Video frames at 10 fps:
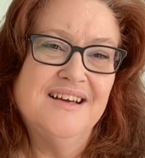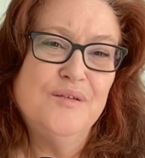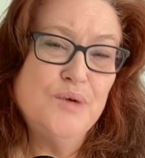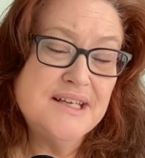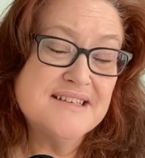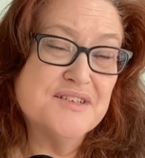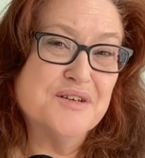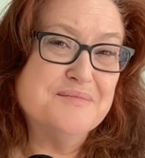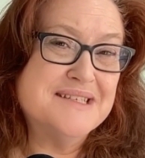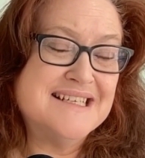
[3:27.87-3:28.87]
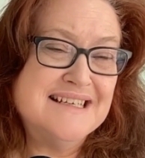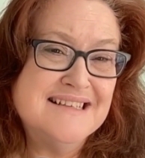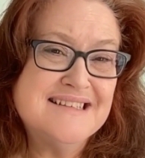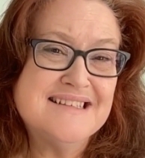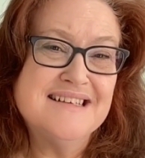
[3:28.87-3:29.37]
What
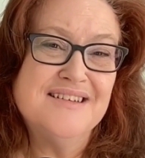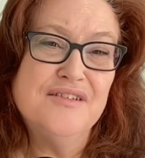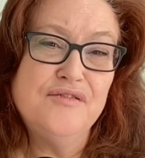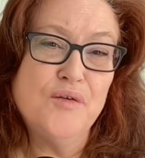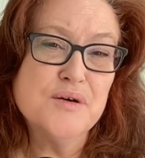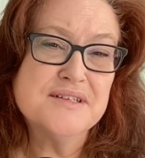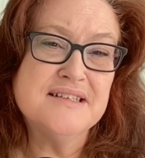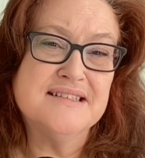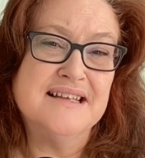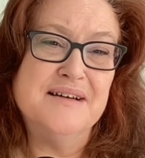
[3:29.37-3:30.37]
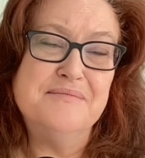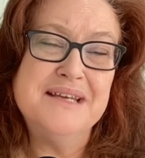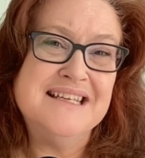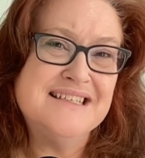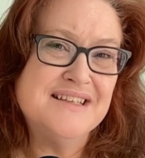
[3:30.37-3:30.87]
circumstance forces them
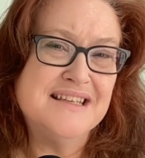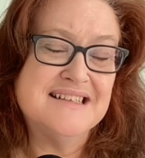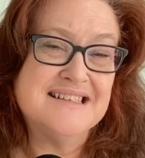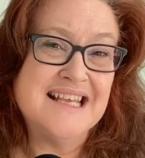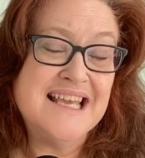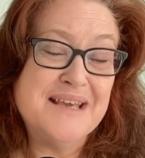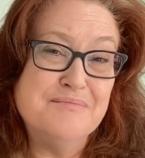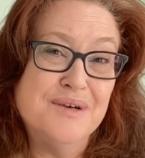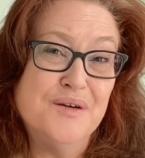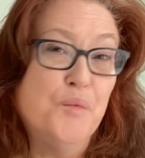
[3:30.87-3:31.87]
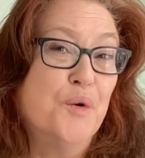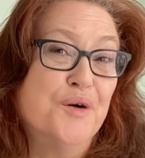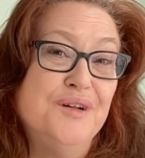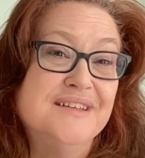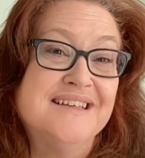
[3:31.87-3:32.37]
into the same
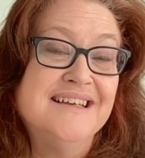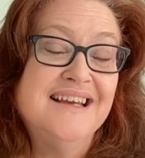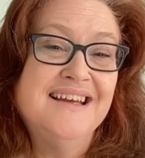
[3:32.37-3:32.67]
world?